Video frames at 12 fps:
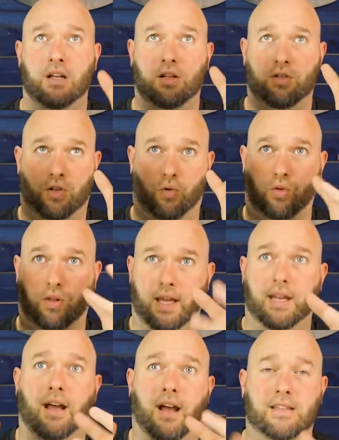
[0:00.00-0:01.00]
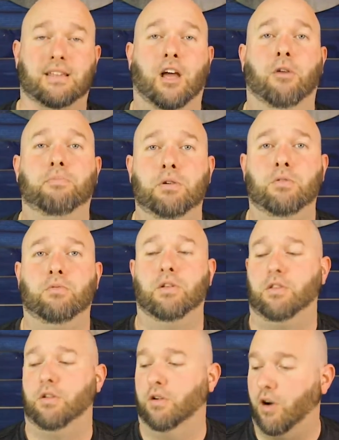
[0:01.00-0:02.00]
So let us help you
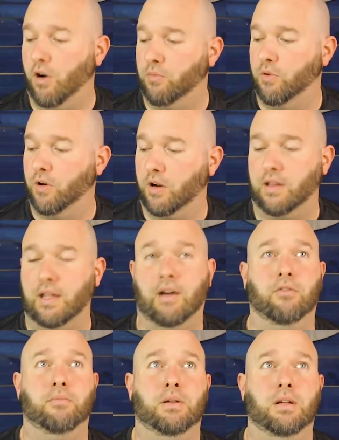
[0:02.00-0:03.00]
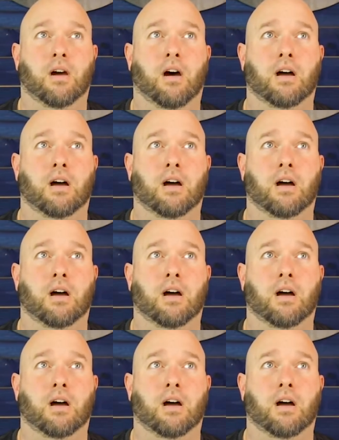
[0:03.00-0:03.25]
with your homework. That would be